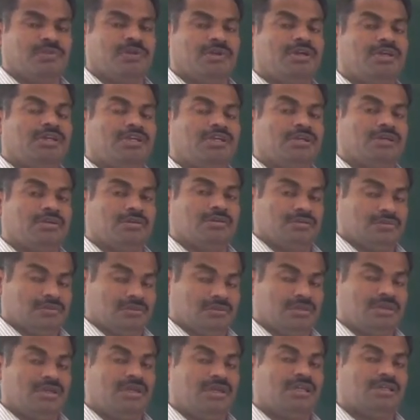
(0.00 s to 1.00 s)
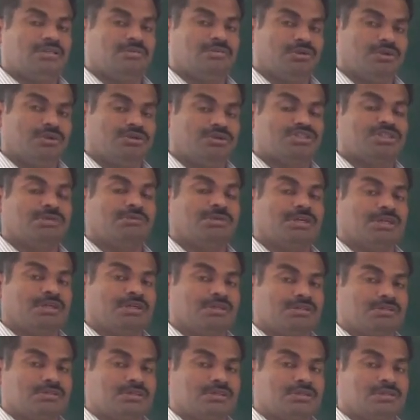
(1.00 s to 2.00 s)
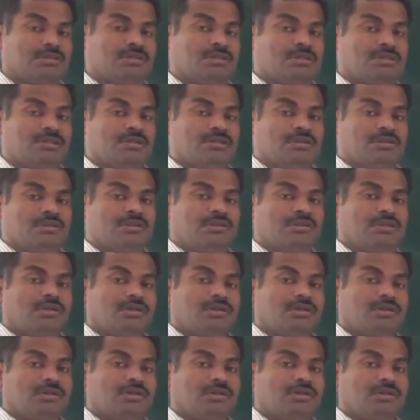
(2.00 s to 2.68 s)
And here, as you know, in semiconductor,